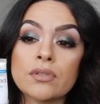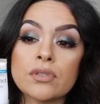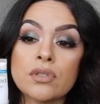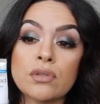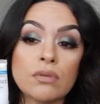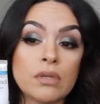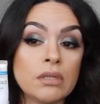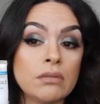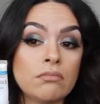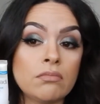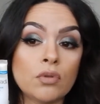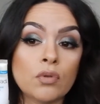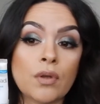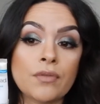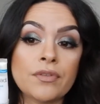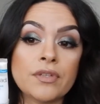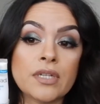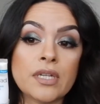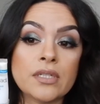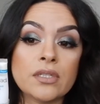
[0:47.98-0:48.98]
do it
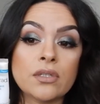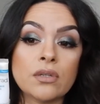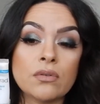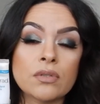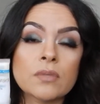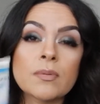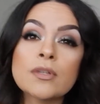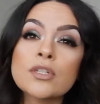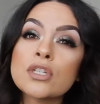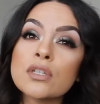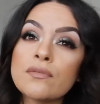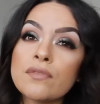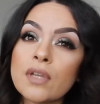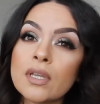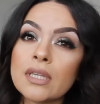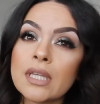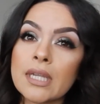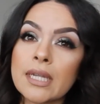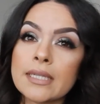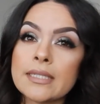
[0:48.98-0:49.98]
throughout the day too. Especially if you
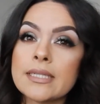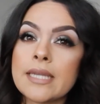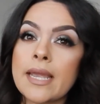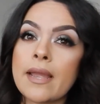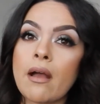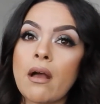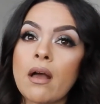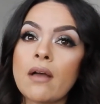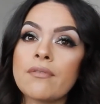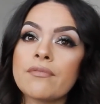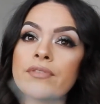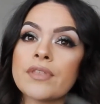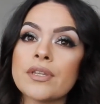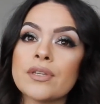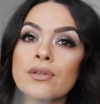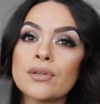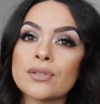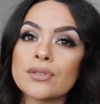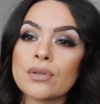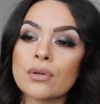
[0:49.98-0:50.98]
had like a day off,
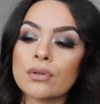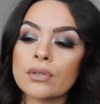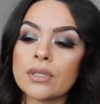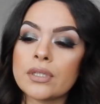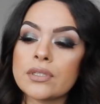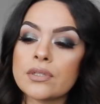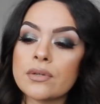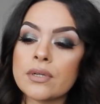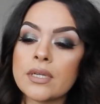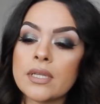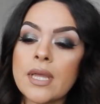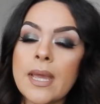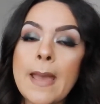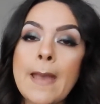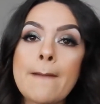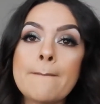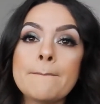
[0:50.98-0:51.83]
then you could totally do it.